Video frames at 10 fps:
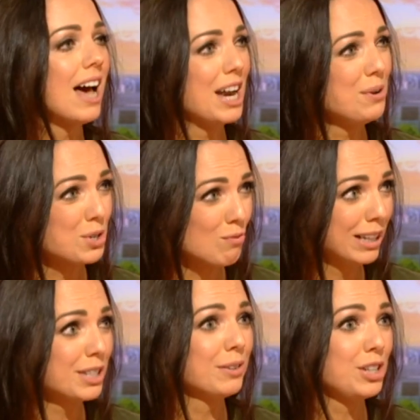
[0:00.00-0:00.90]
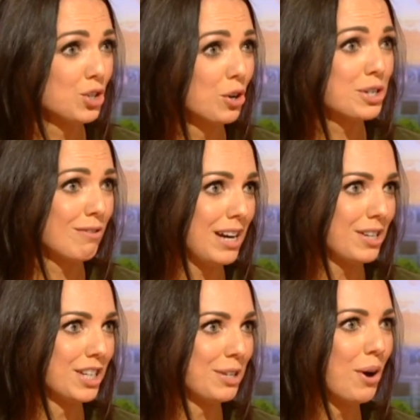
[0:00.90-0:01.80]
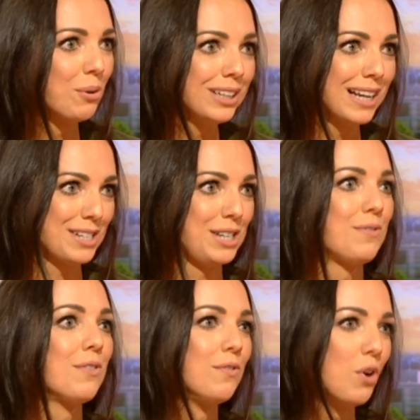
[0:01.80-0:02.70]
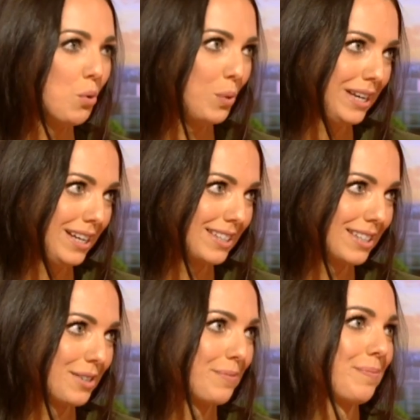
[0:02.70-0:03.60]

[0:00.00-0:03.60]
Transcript: and it was a relatively short duration, so it only lasted for 4 weeks.